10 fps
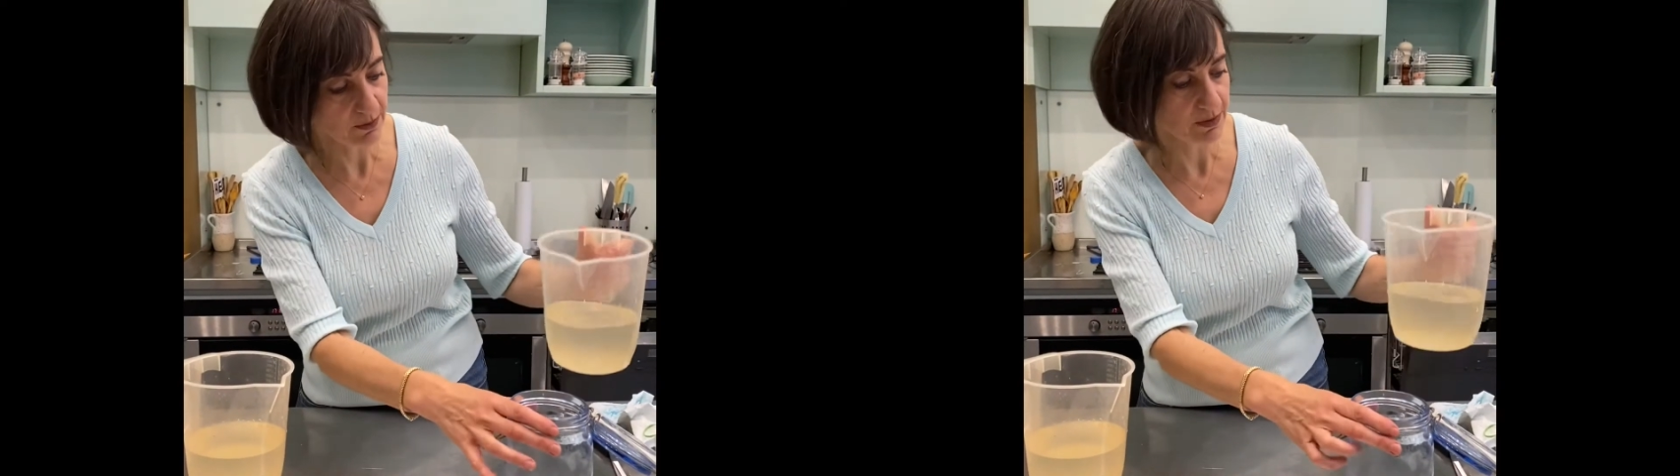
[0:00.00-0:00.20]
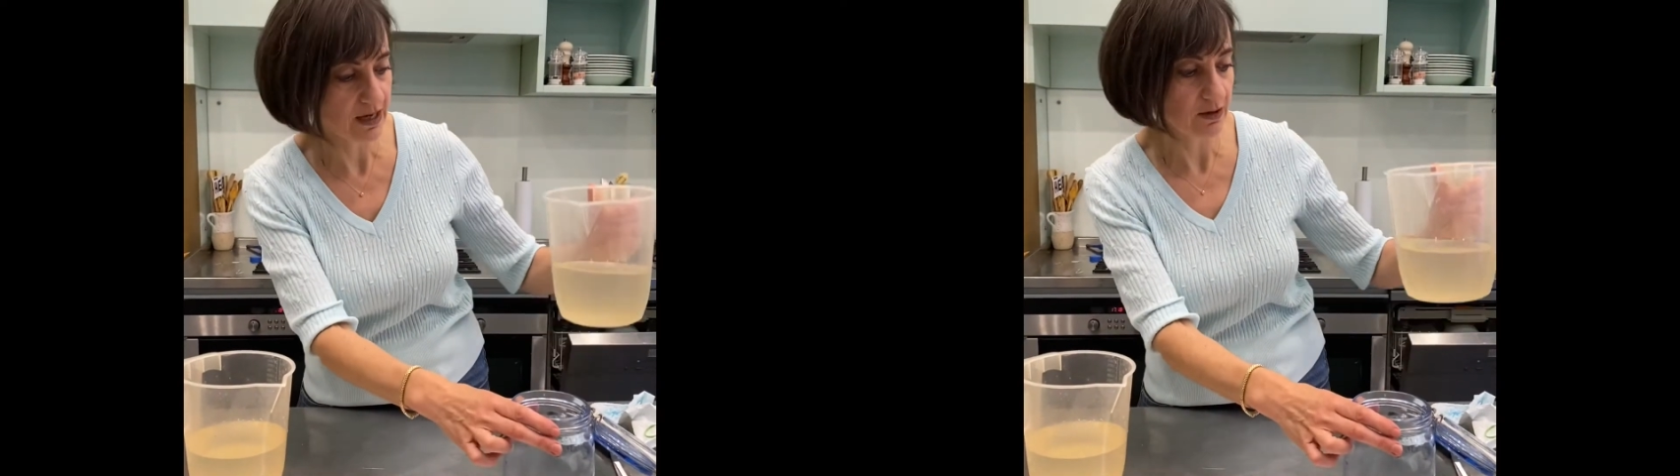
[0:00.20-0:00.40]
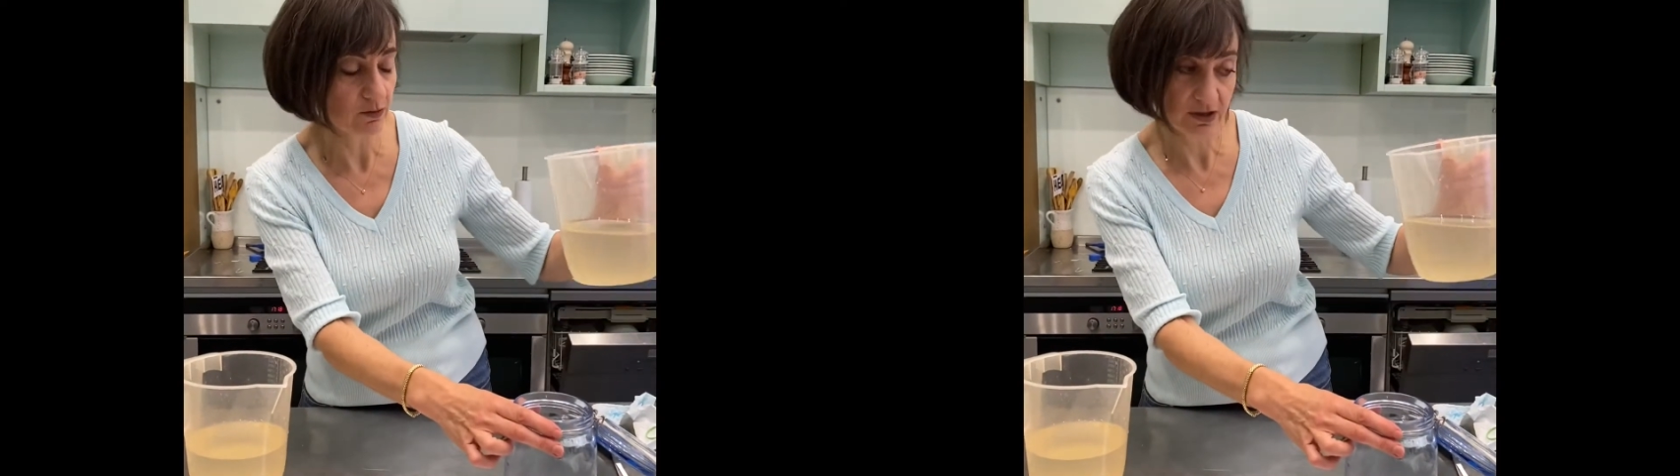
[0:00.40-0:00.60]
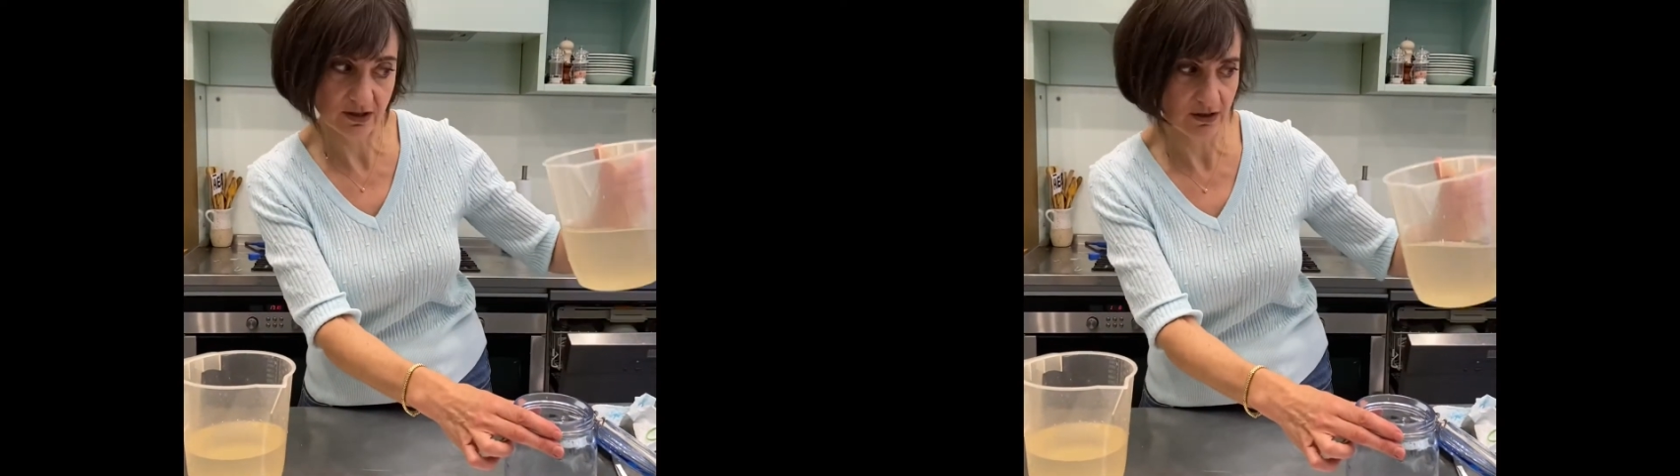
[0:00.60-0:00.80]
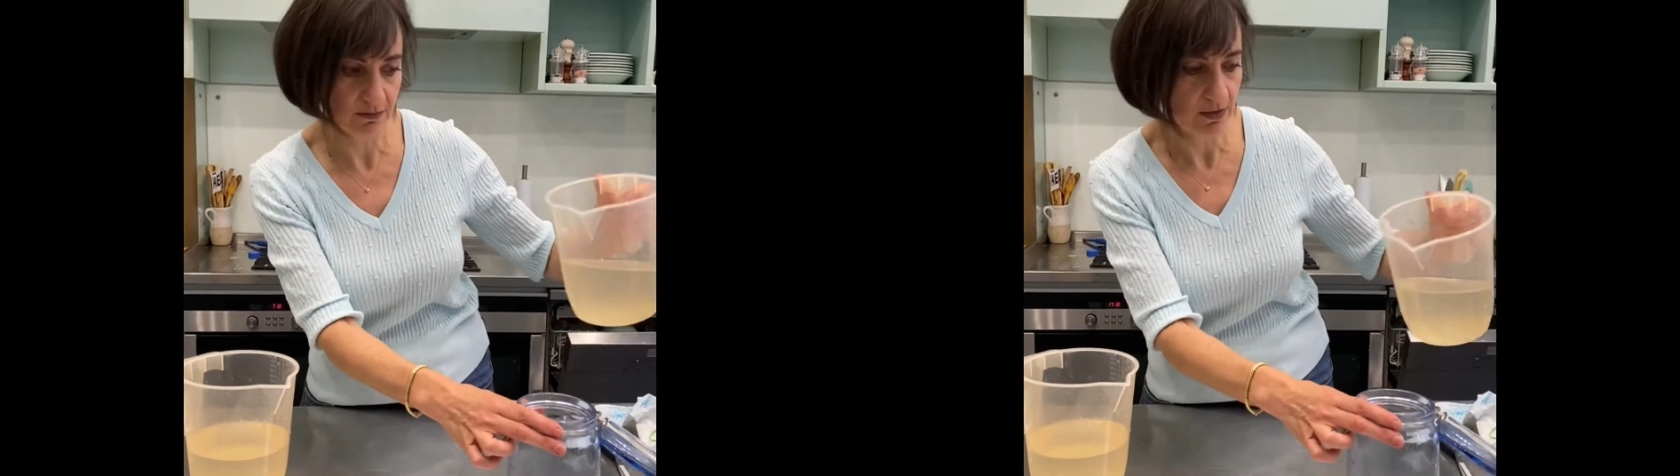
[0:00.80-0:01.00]
up again with
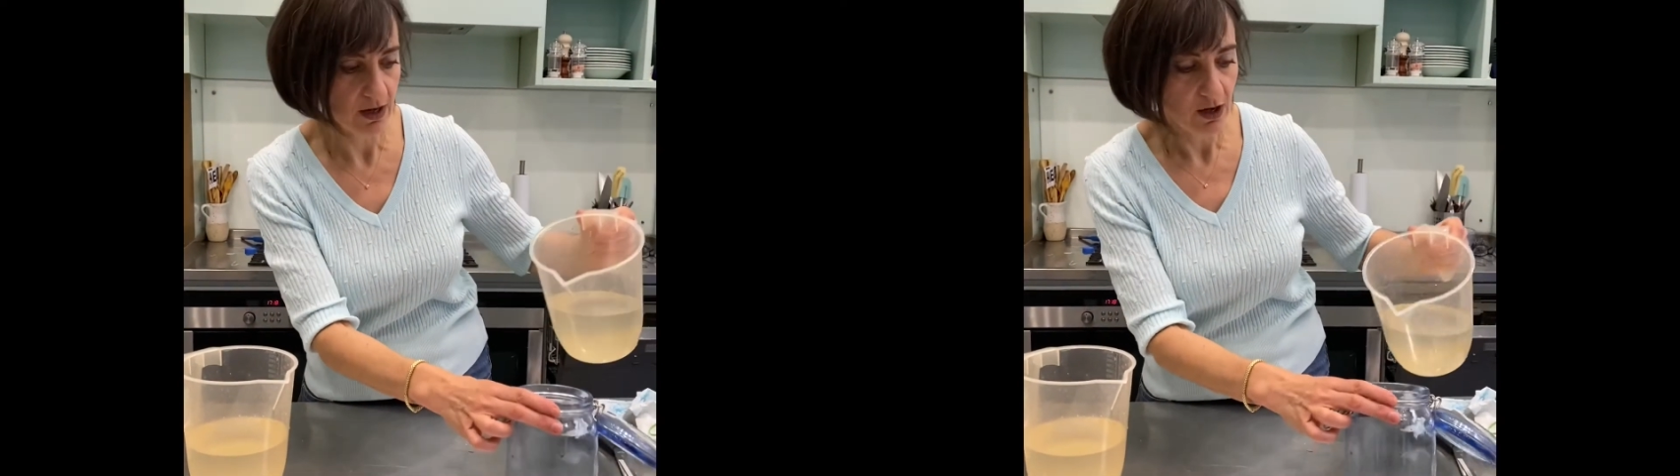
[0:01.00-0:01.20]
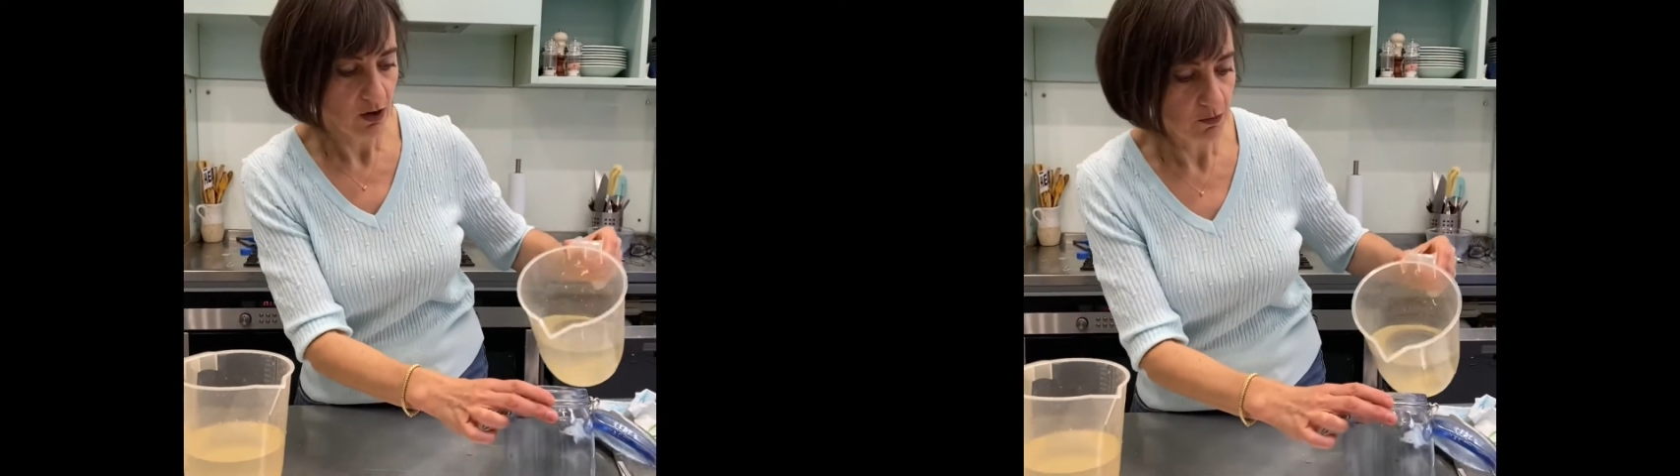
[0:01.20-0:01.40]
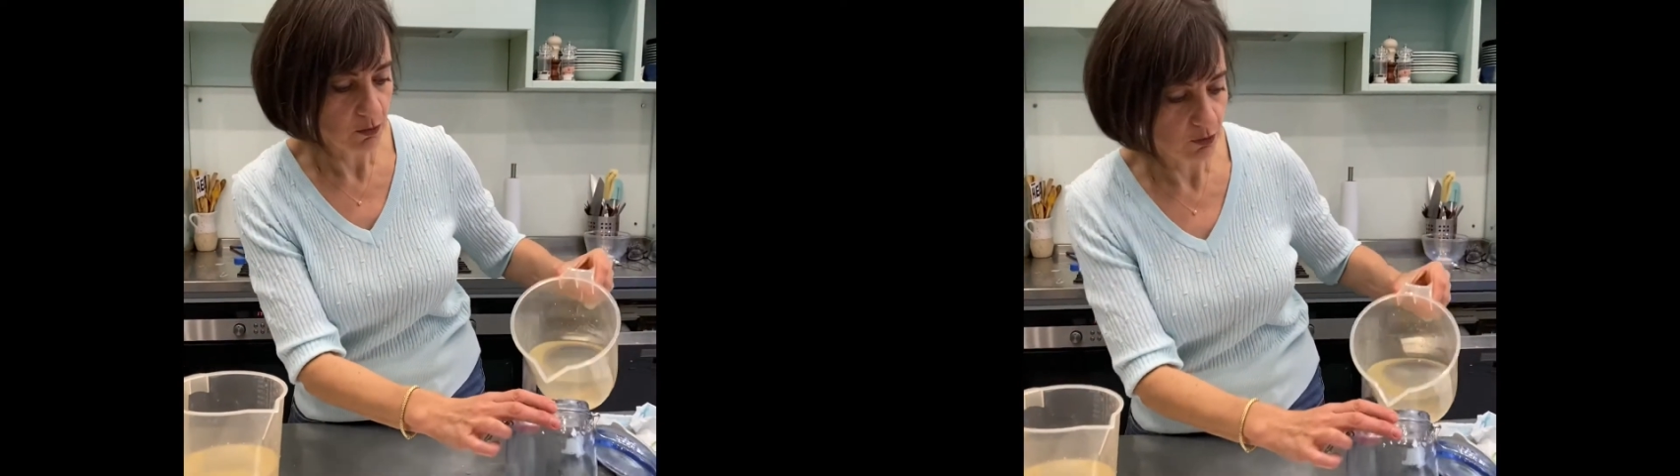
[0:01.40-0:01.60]
some more